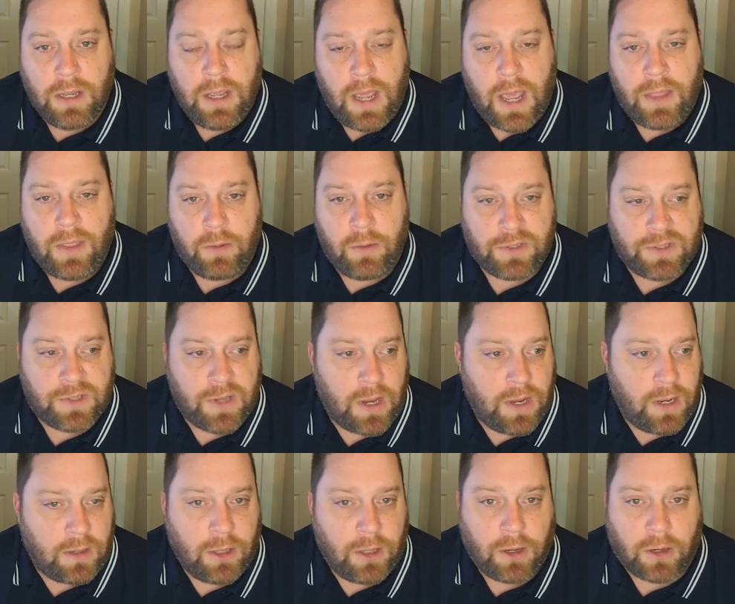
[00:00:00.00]
and they would
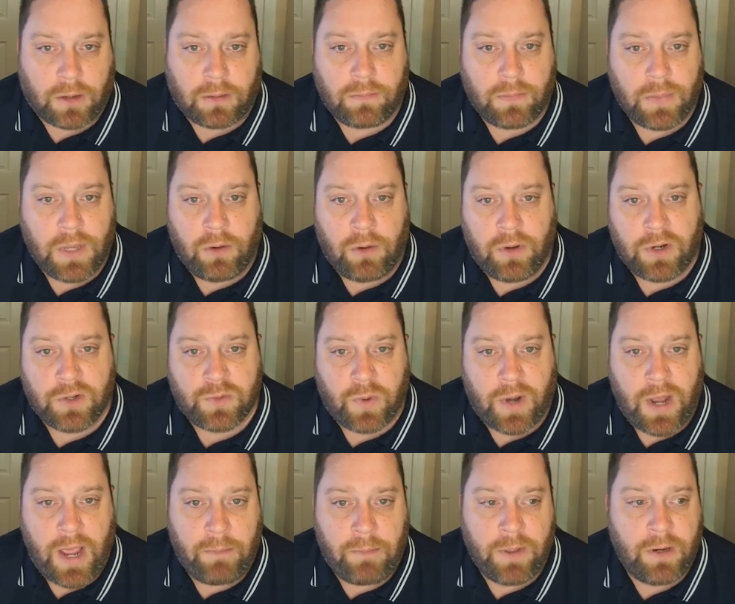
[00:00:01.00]
say, look, here's what
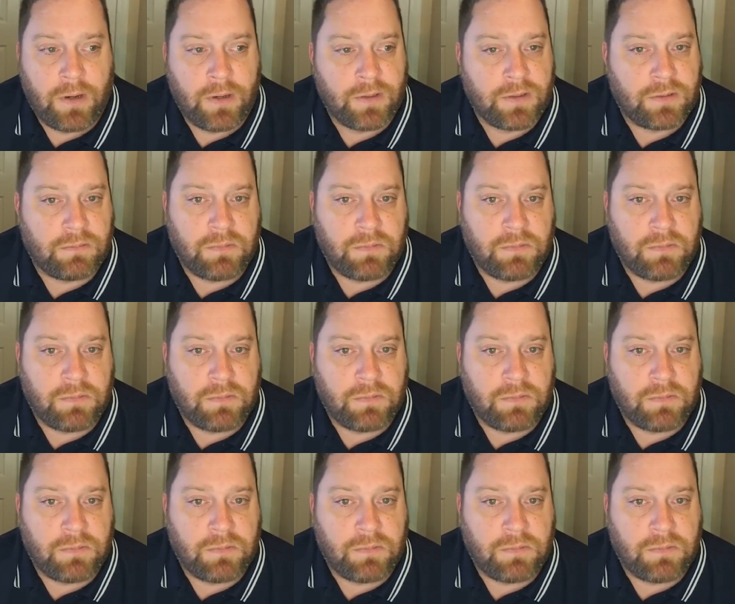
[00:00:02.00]
happened.